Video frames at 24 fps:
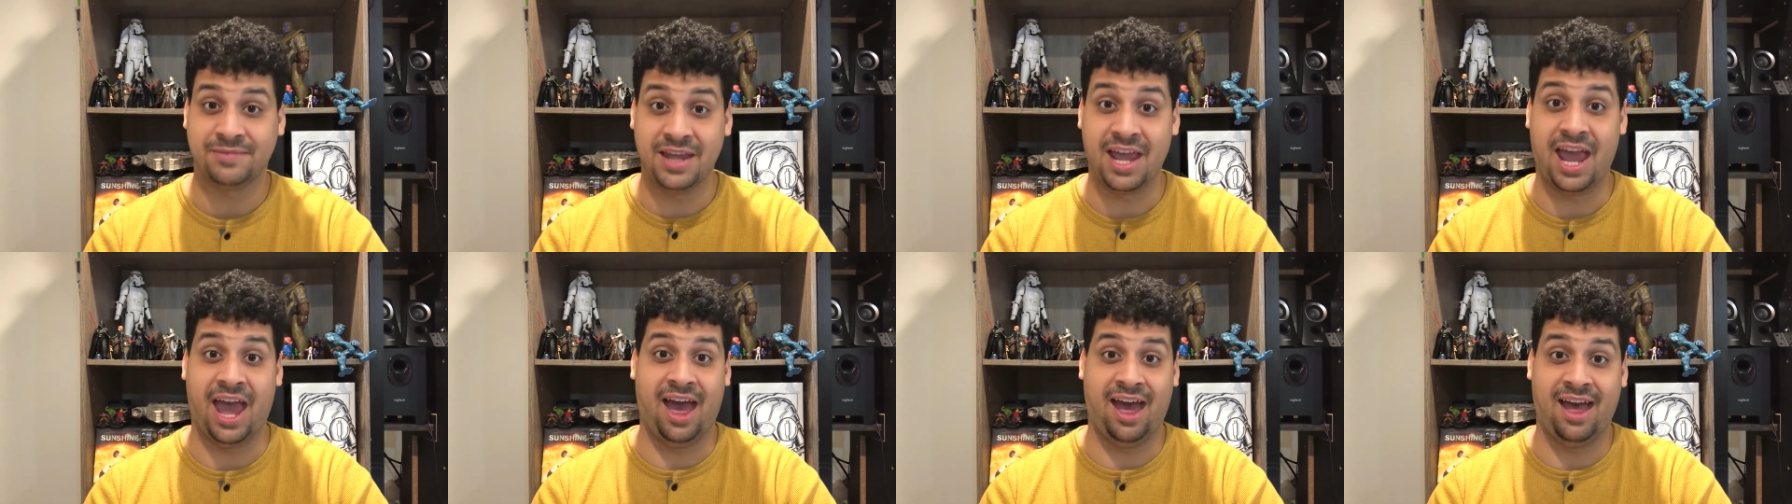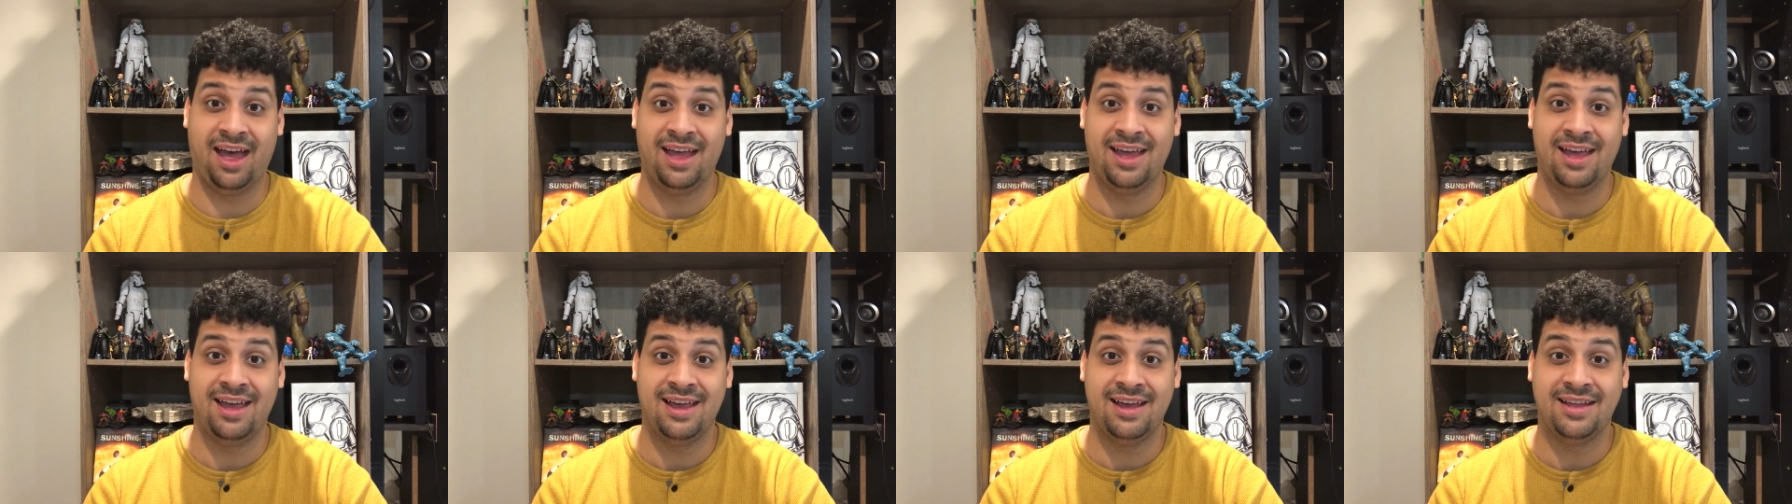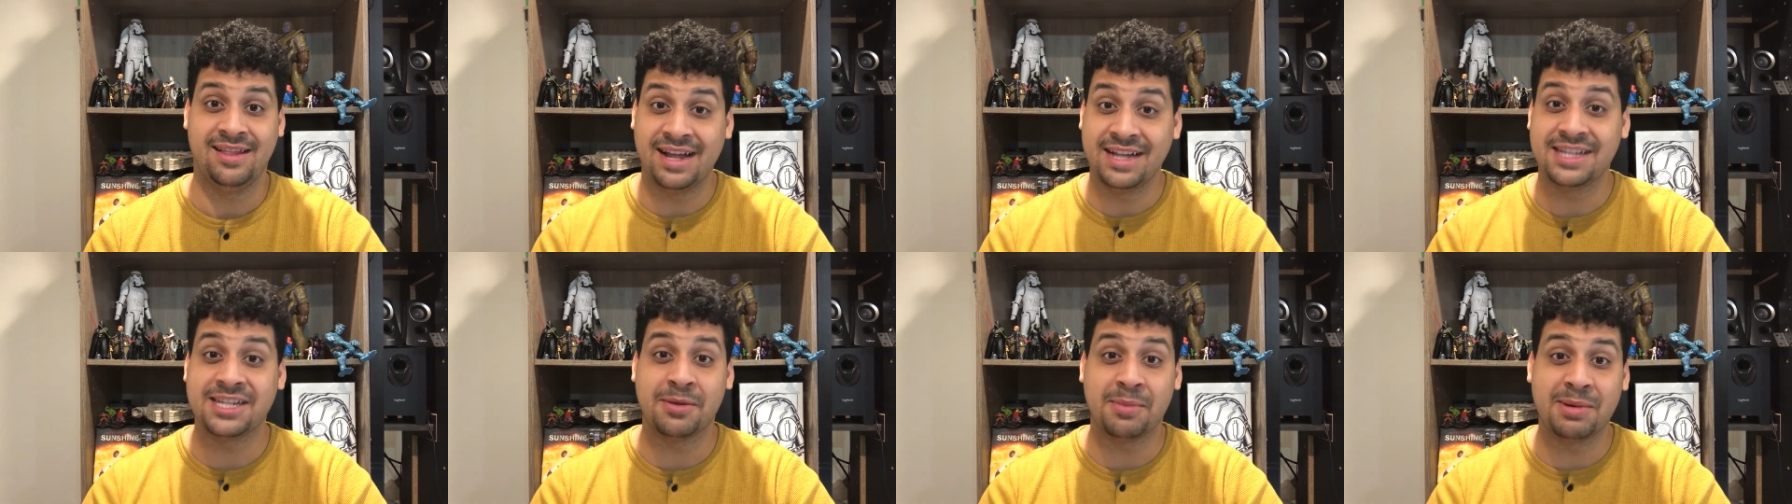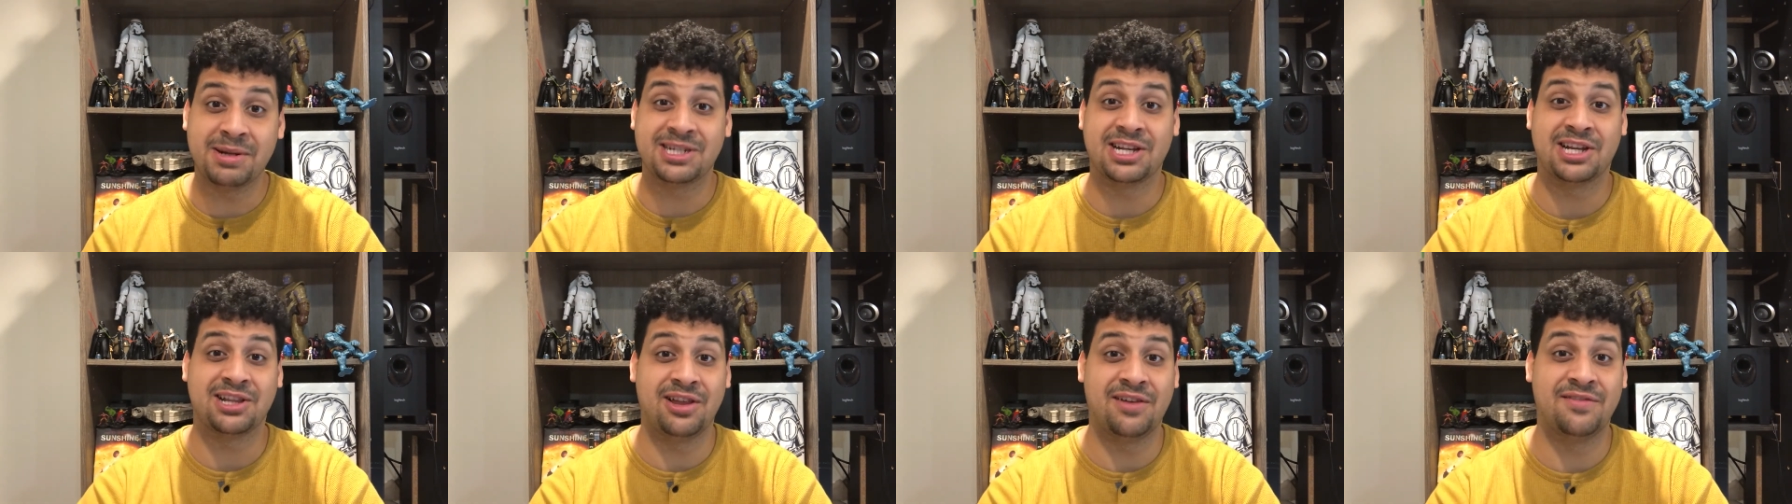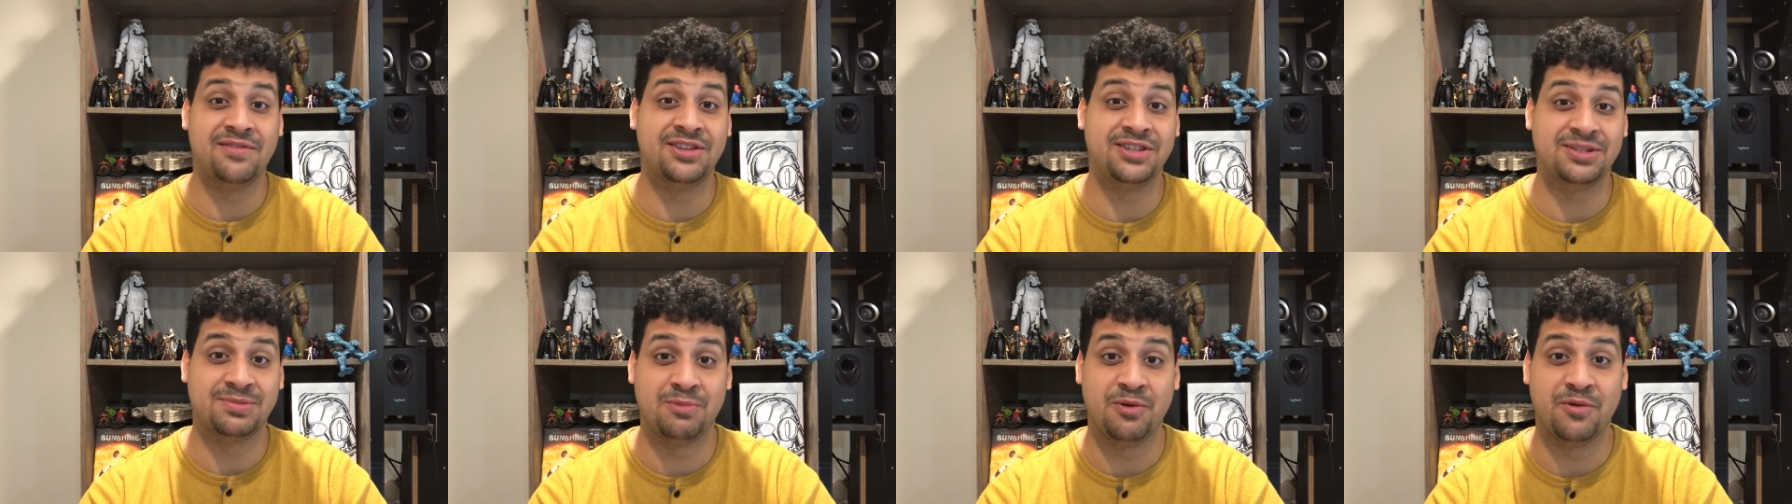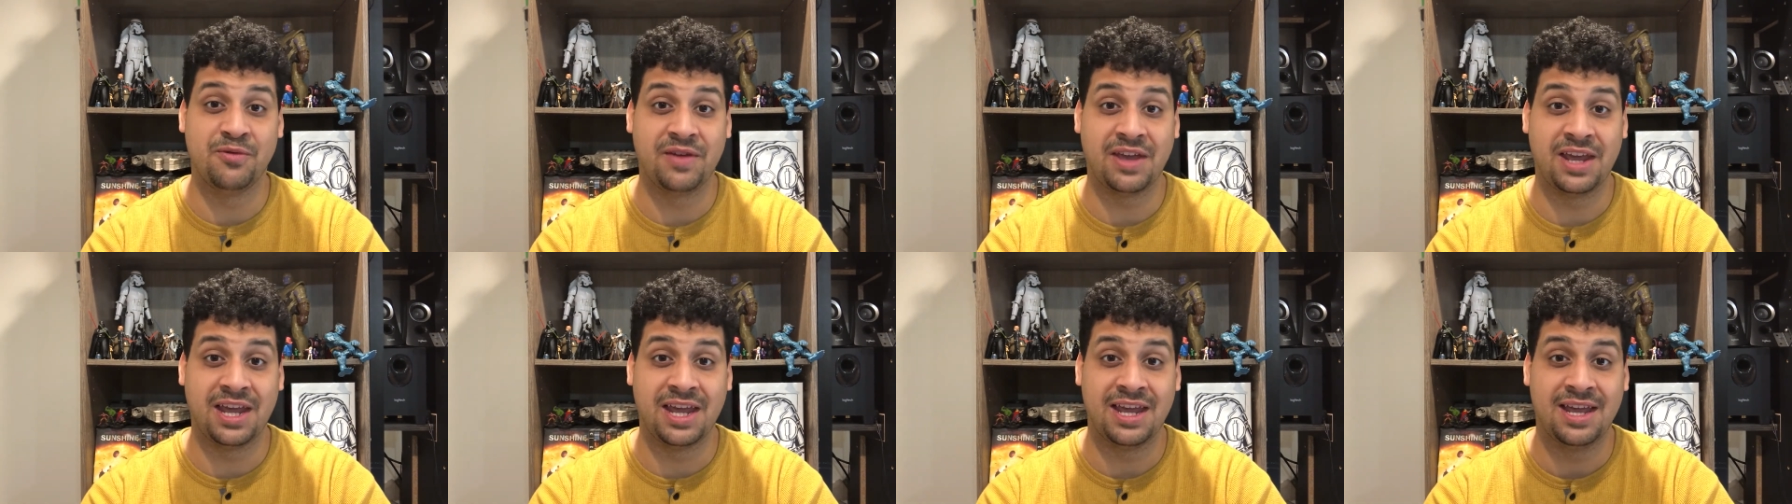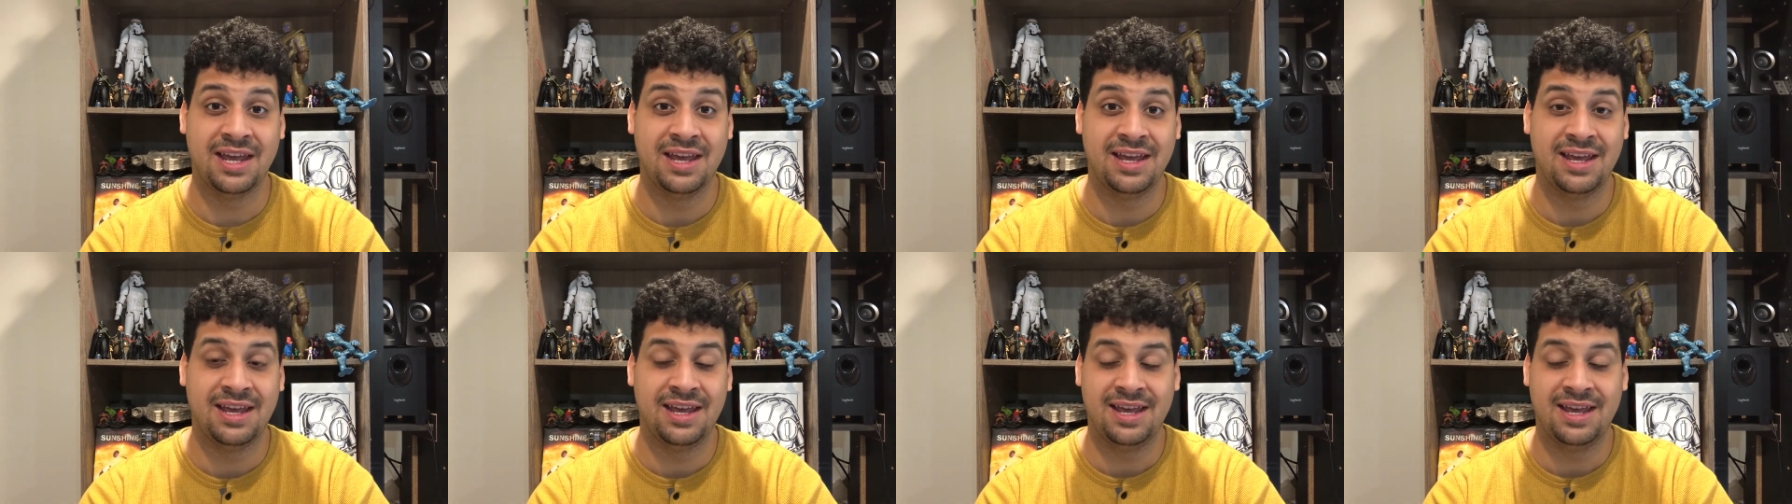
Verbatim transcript: Yeah, that's how much I love this movie.